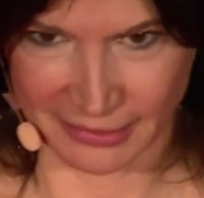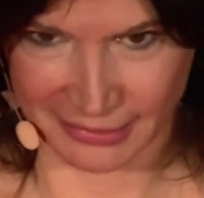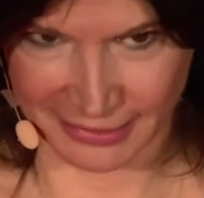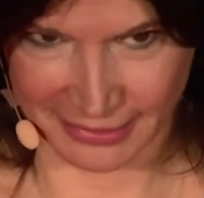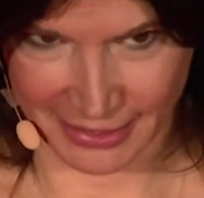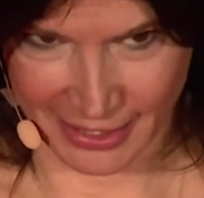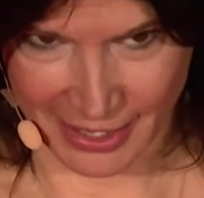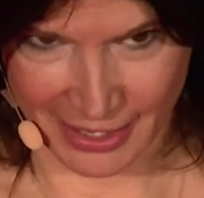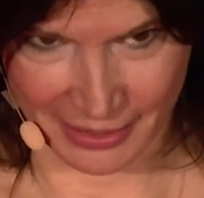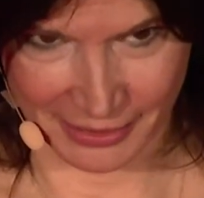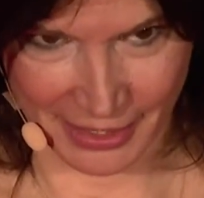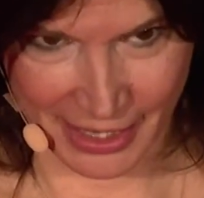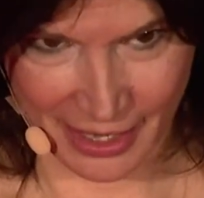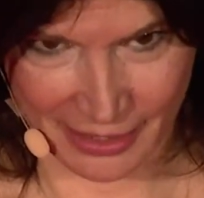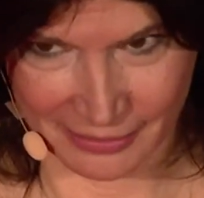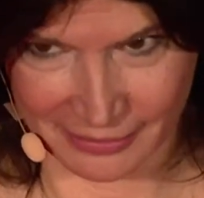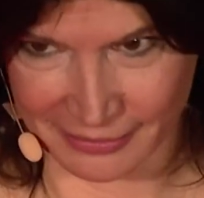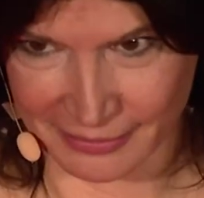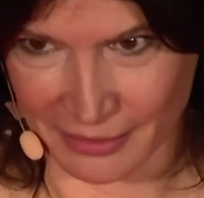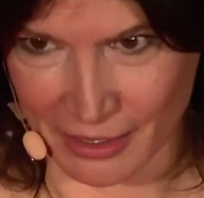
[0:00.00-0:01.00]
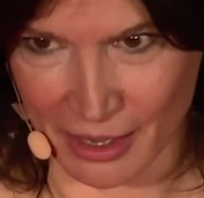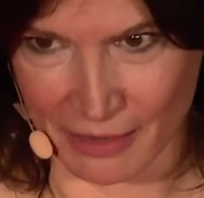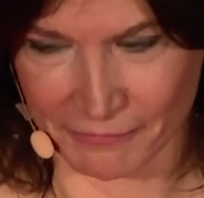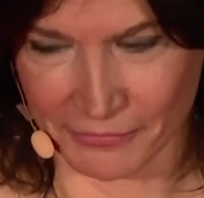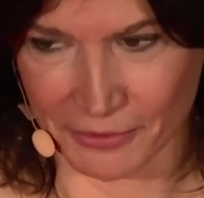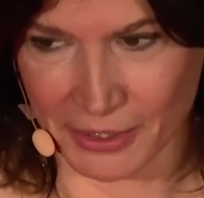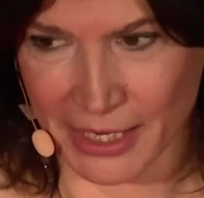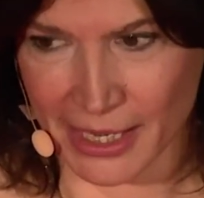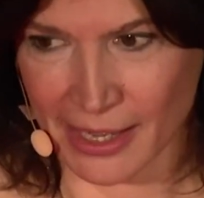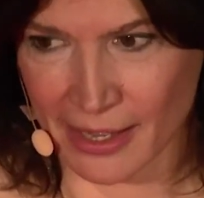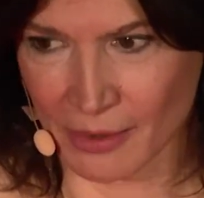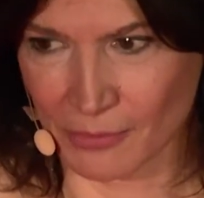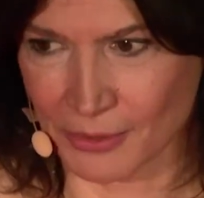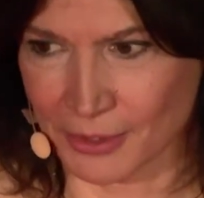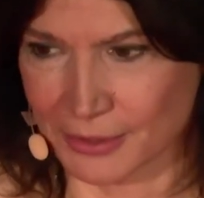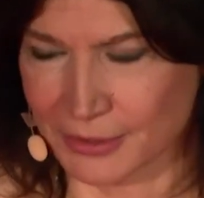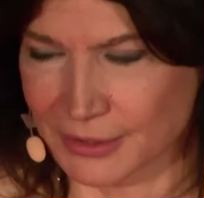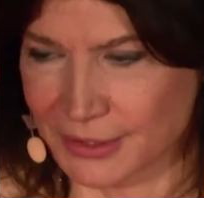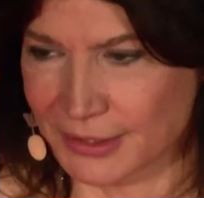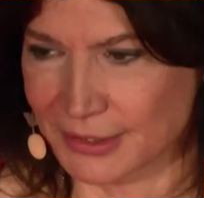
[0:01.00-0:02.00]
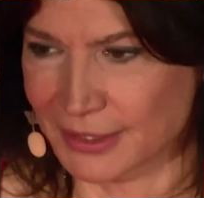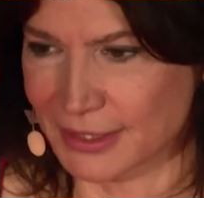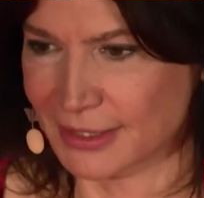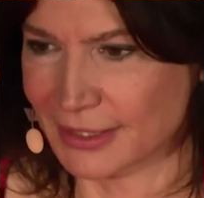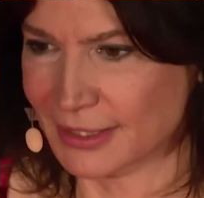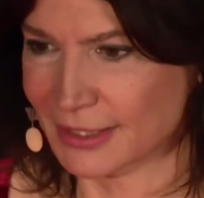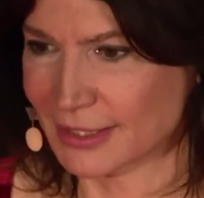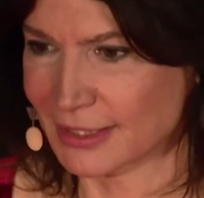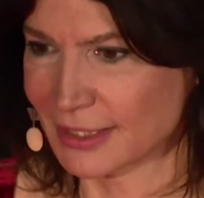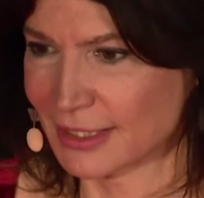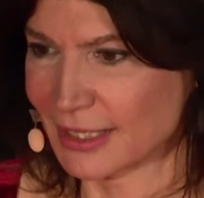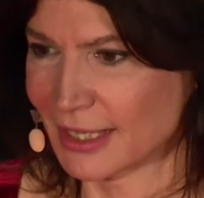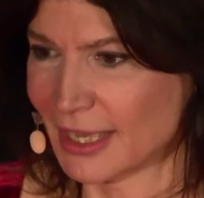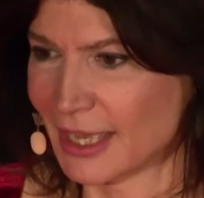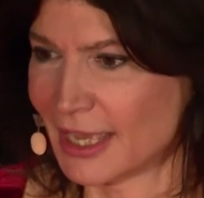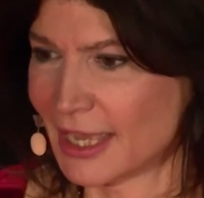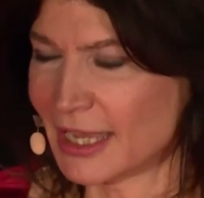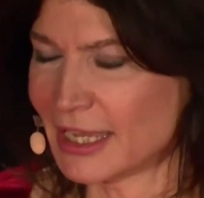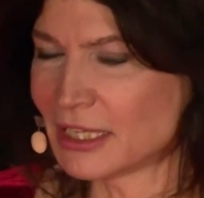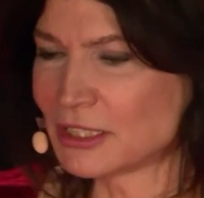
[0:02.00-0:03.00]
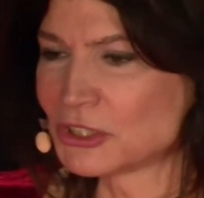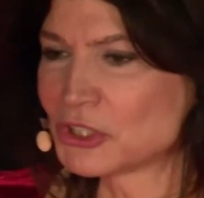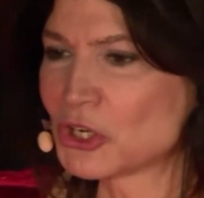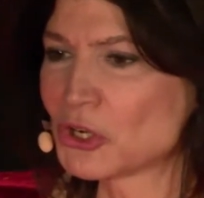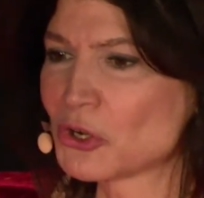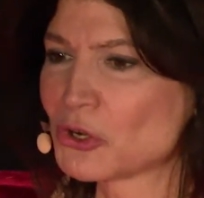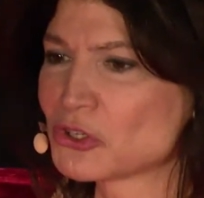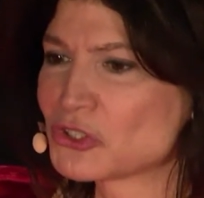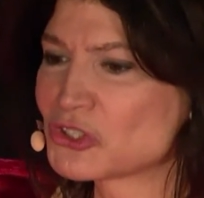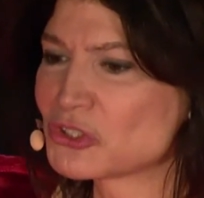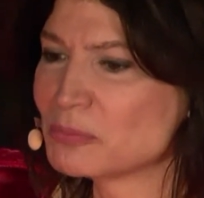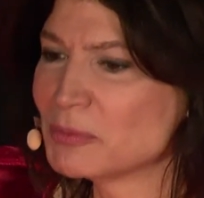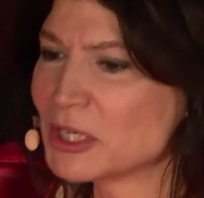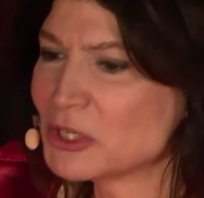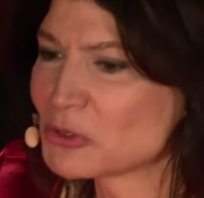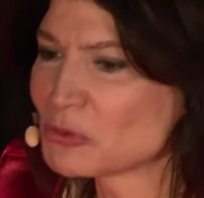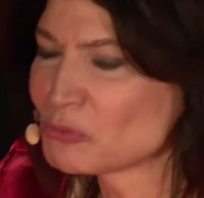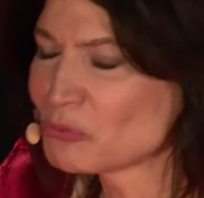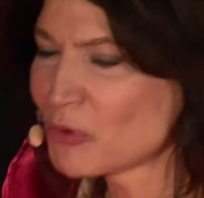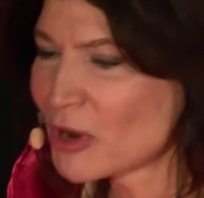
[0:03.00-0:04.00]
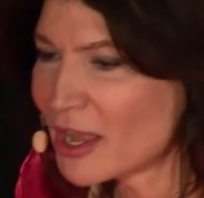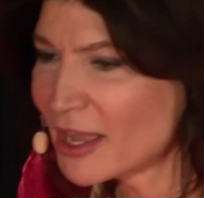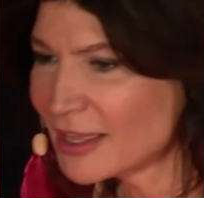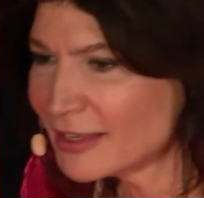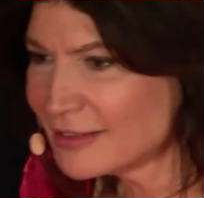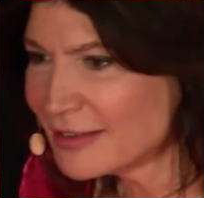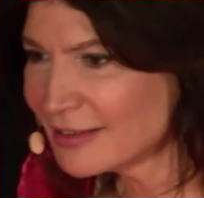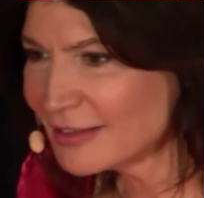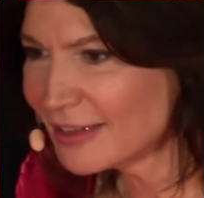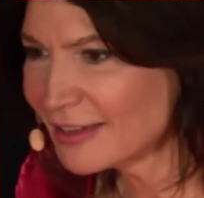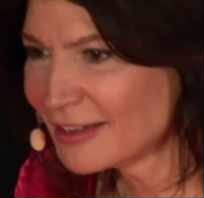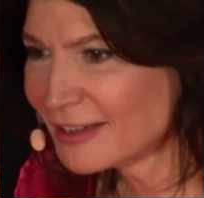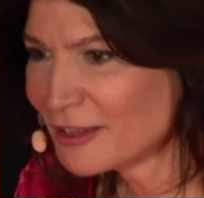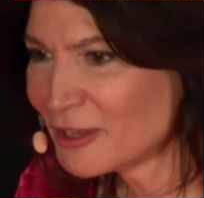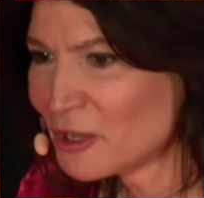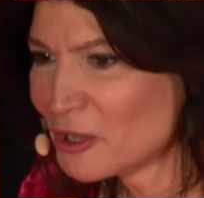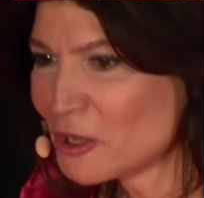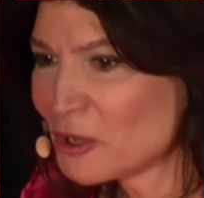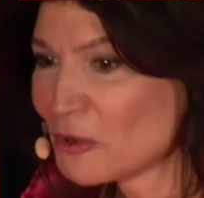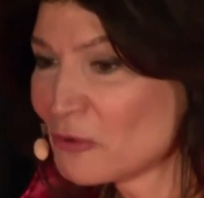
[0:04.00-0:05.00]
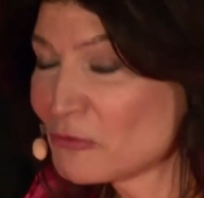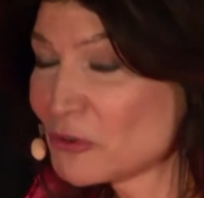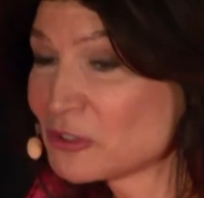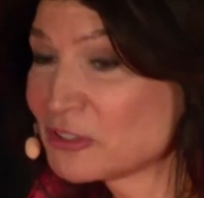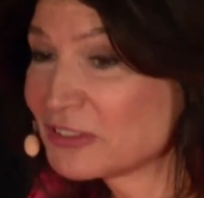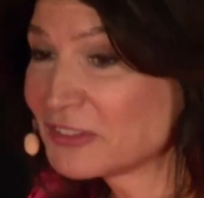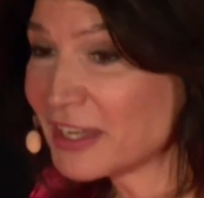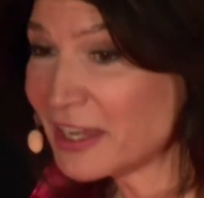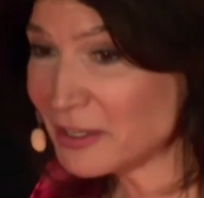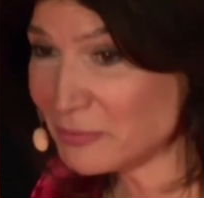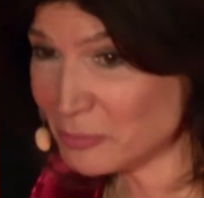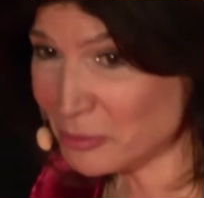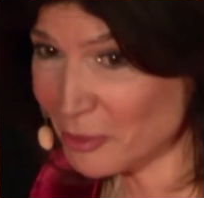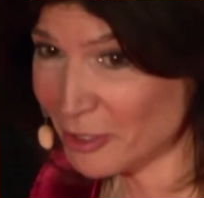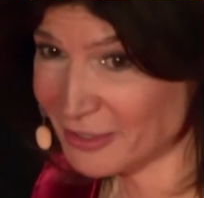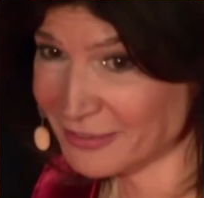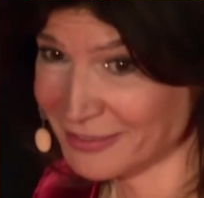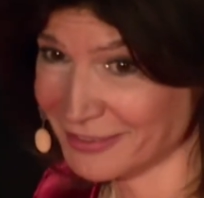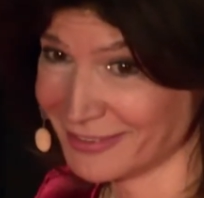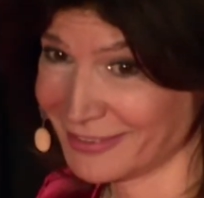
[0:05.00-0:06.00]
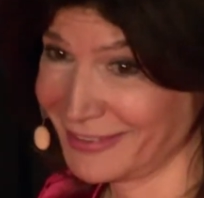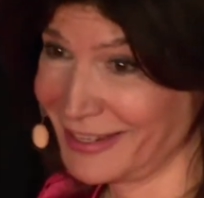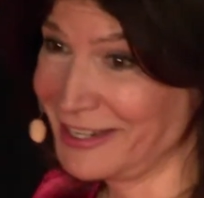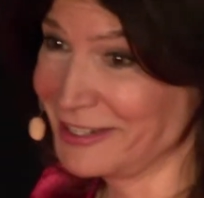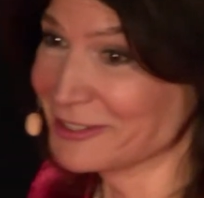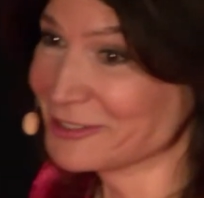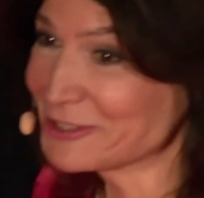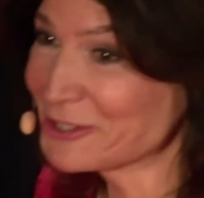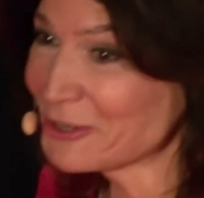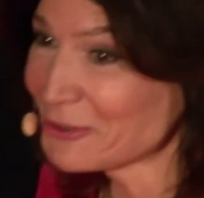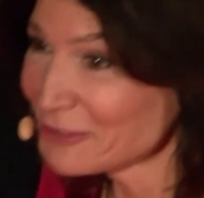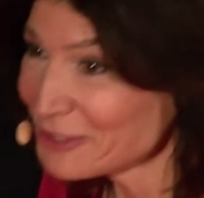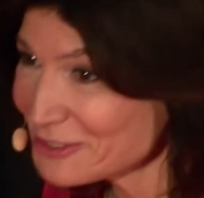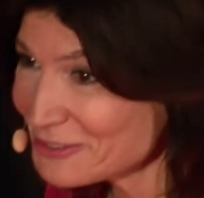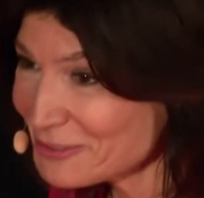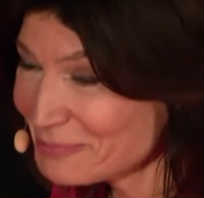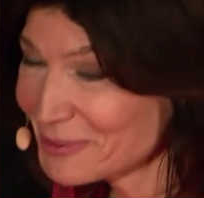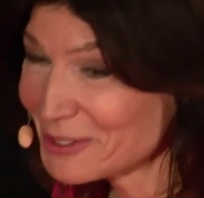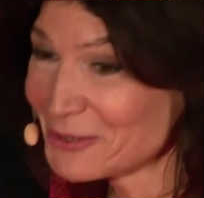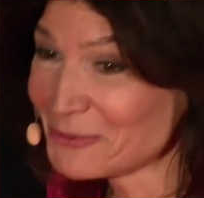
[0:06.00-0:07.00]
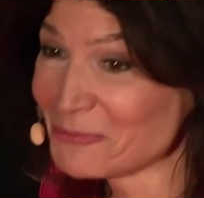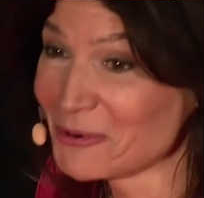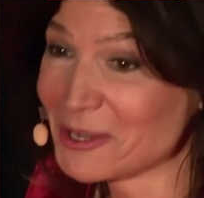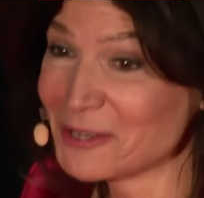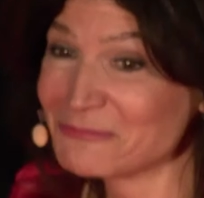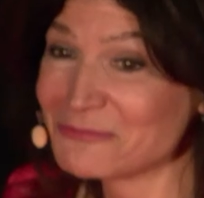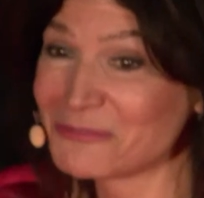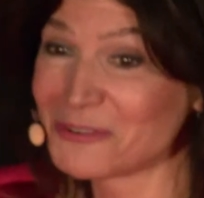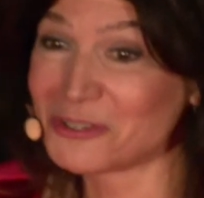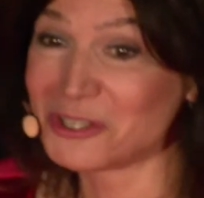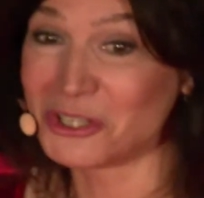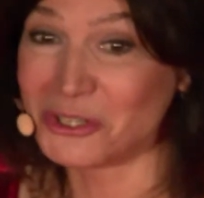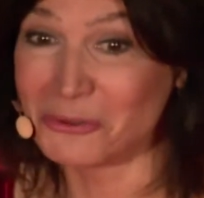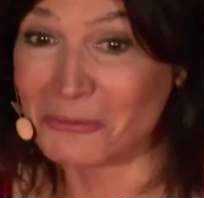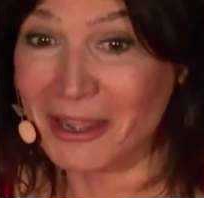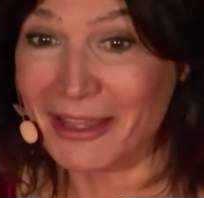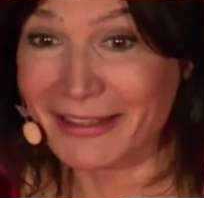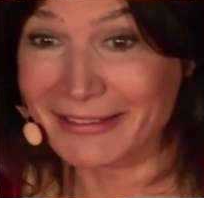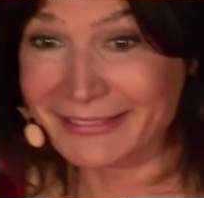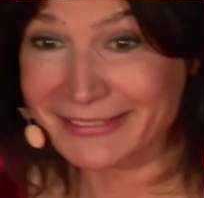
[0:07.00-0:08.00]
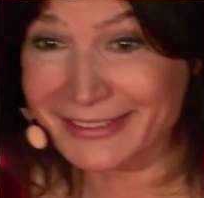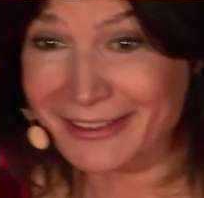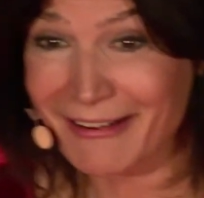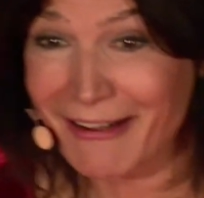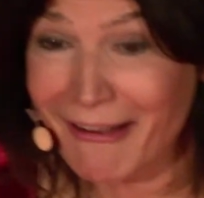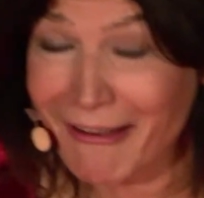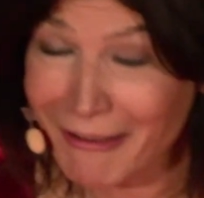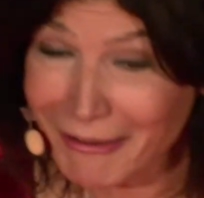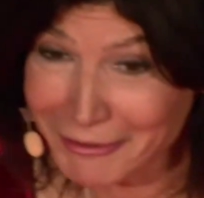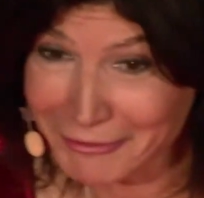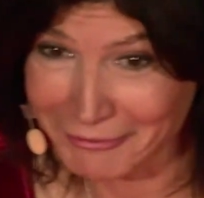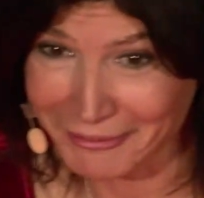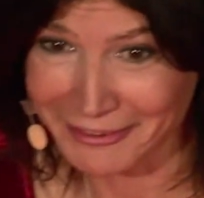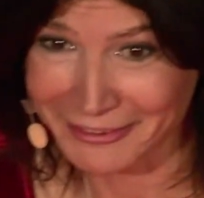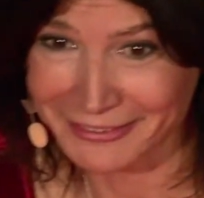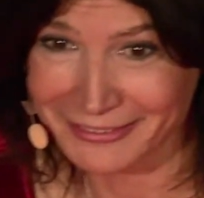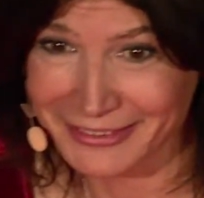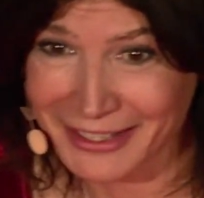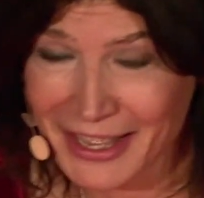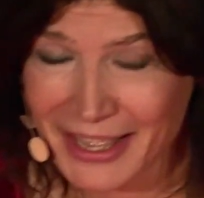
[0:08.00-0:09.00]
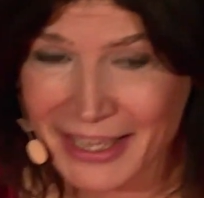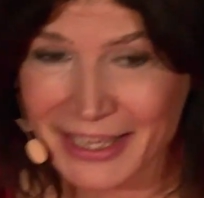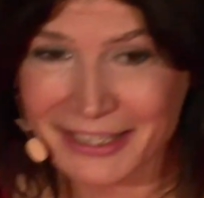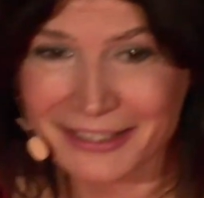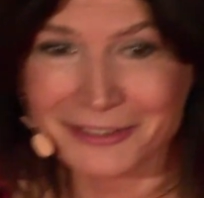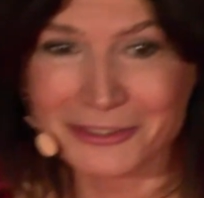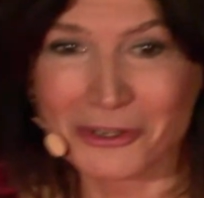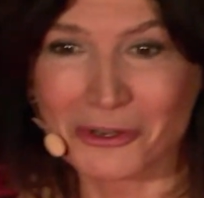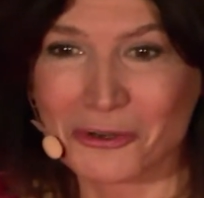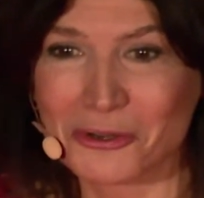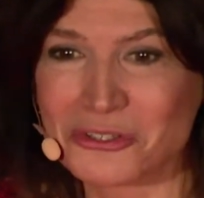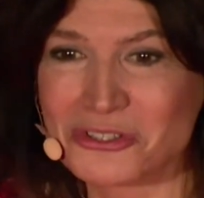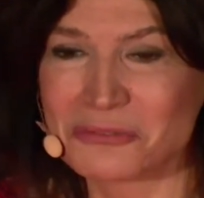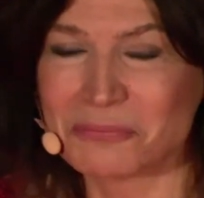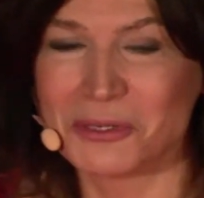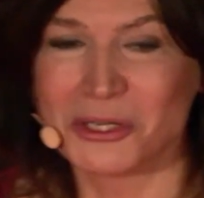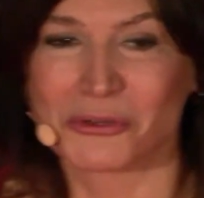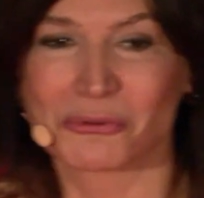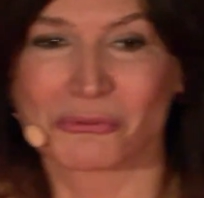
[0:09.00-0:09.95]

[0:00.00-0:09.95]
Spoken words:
state, that is not for cowards. He encouraged me to run for state president. He encouraged me to run for U.S. Congress. He encouraged me to